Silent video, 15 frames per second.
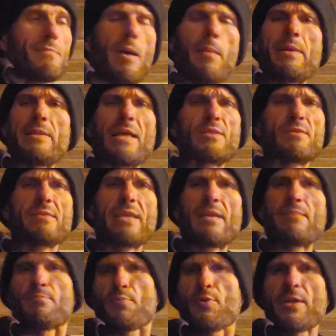I mean, that's
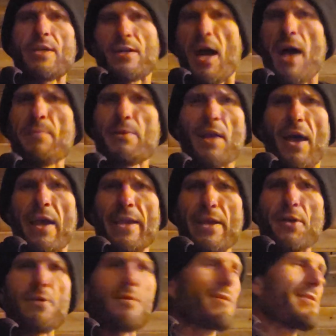getting pretty common, I
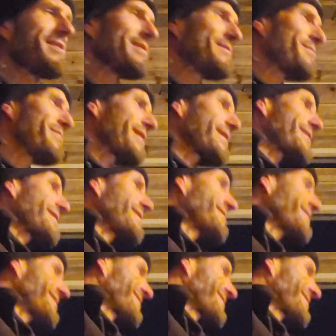hear. But,